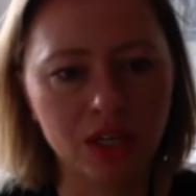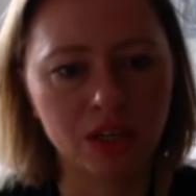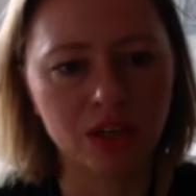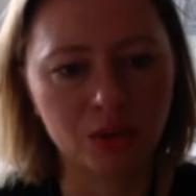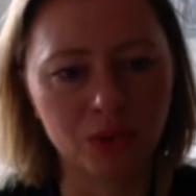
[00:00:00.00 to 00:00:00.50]

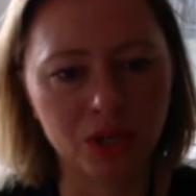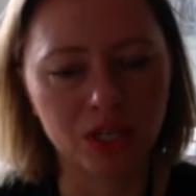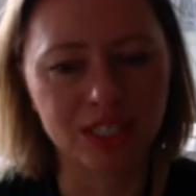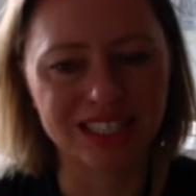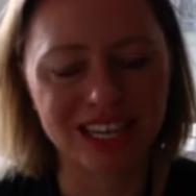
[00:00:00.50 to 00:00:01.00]
You know,
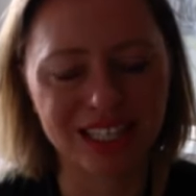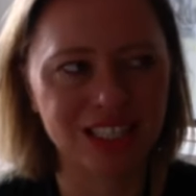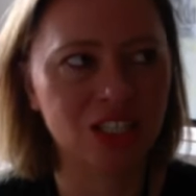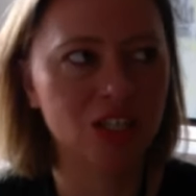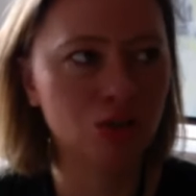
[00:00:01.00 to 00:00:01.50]
because that's
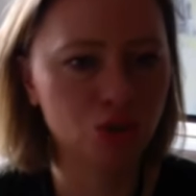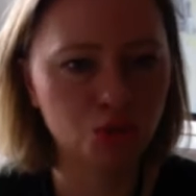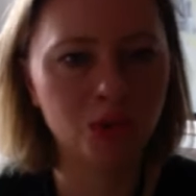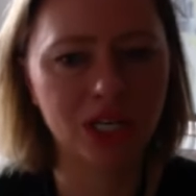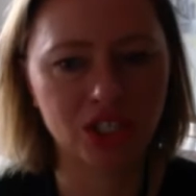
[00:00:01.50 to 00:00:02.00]
a
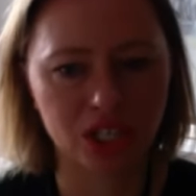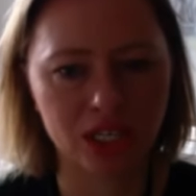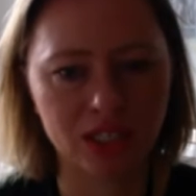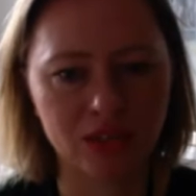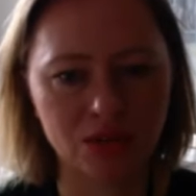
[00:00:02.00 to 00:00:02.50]
huge
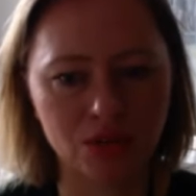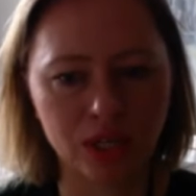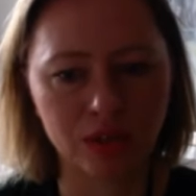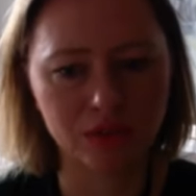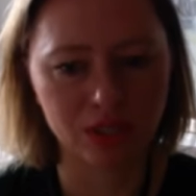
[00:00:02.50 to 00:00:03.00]
budget to
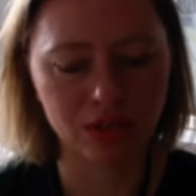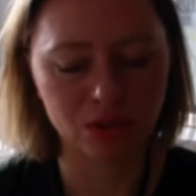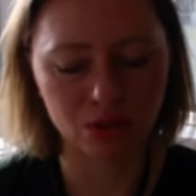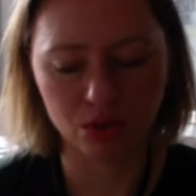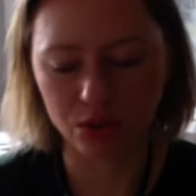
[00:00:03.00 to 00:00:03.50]
even
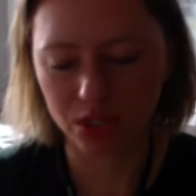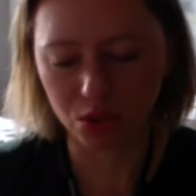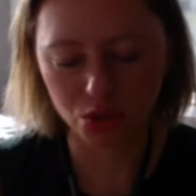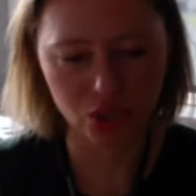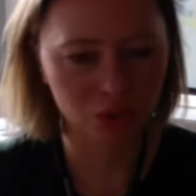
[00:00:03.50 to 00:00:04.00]
do
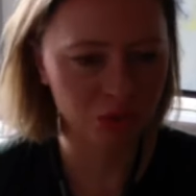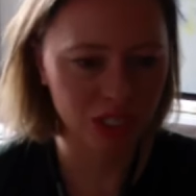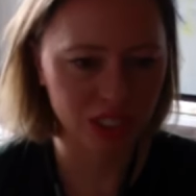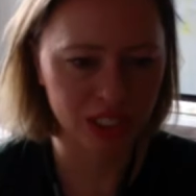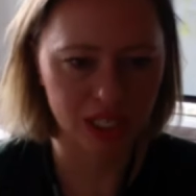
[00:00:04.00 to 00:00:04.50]
social
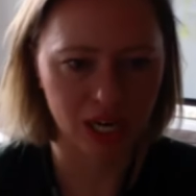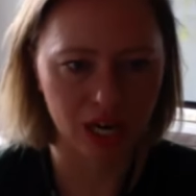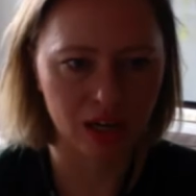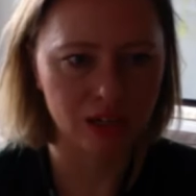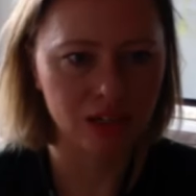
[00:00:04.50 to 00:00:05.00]

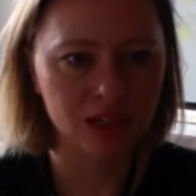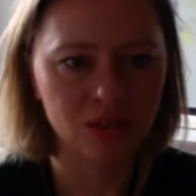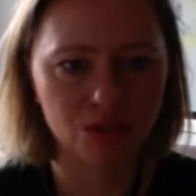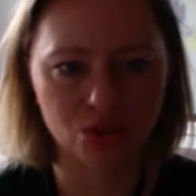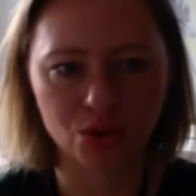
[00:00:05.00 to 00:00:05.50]
media,
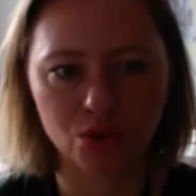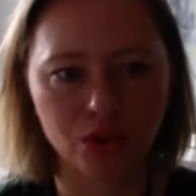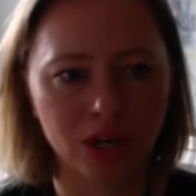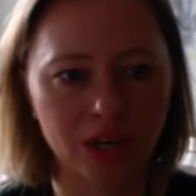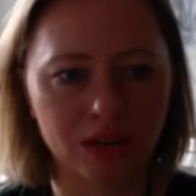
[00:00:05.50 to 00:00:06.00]
to
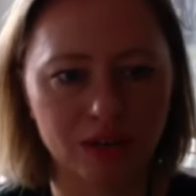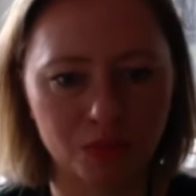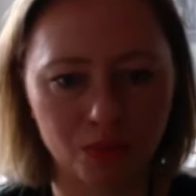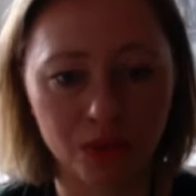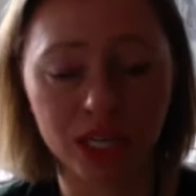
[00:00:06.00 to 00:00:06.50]
uh,
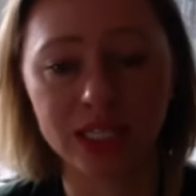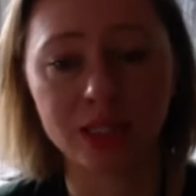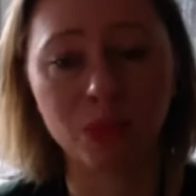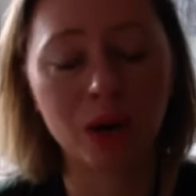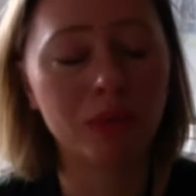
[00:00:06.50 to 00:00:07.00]
really
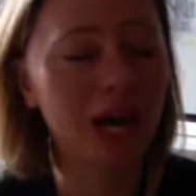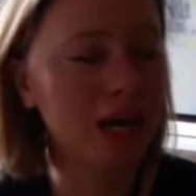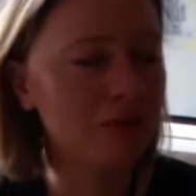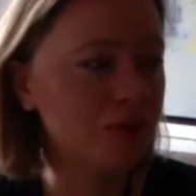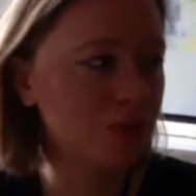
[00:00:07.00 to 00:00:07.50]
spam
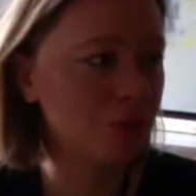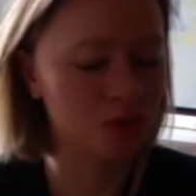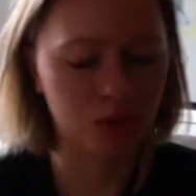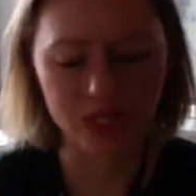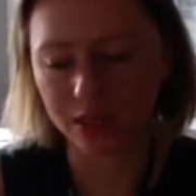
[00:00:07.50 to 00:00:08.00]
everyone
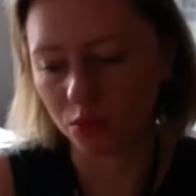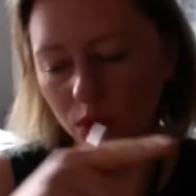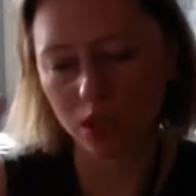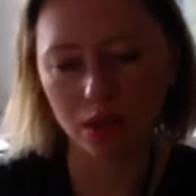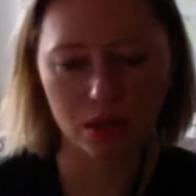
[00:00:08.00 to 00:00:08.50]
within
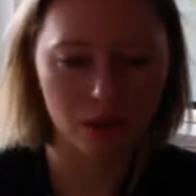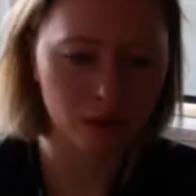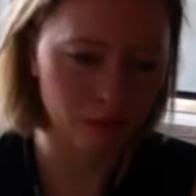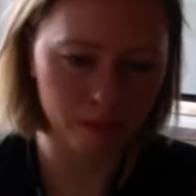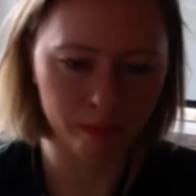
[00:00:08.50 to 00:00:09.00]
one
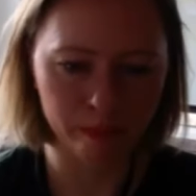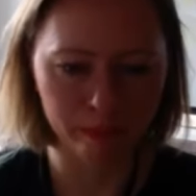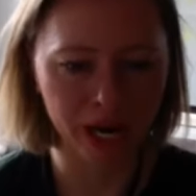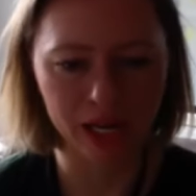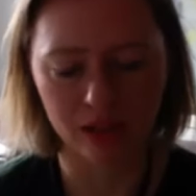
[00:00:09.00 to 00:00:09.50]

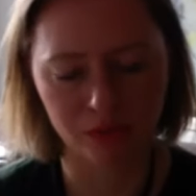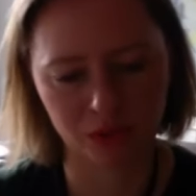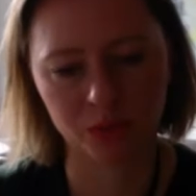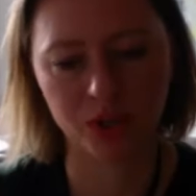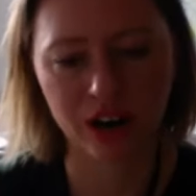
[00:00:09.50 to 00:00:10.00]
mile
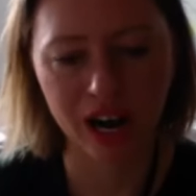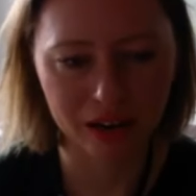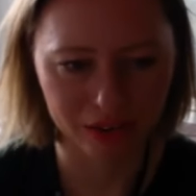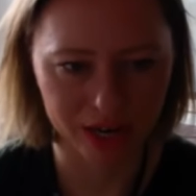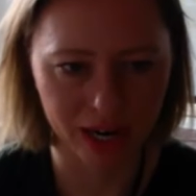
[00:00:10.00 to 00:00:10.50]
from your
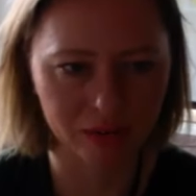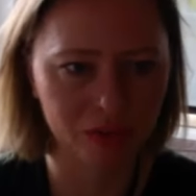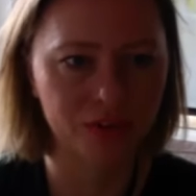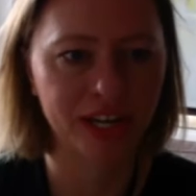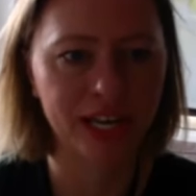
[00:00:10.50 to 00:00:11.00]
area
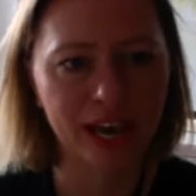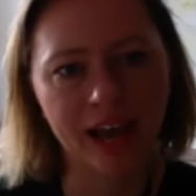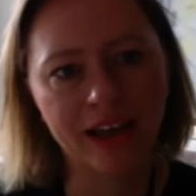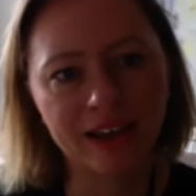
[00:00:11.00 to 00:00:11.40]
for a year.